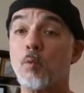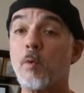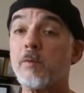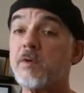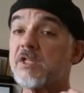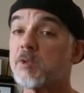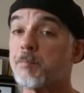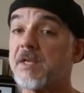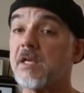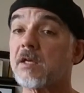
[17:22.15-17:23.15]
when we
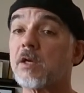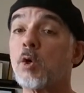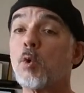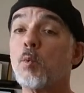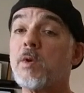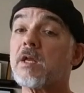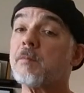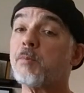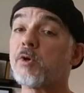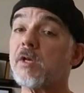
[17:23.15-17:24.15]
speak, we
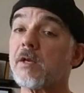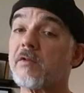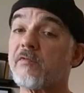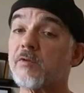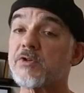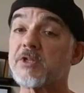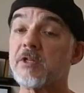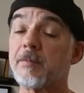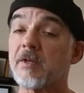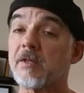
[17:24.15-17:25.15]
can put it on the first
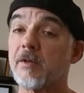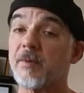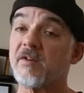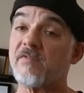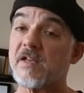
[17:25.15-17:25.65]
syllable a little bit.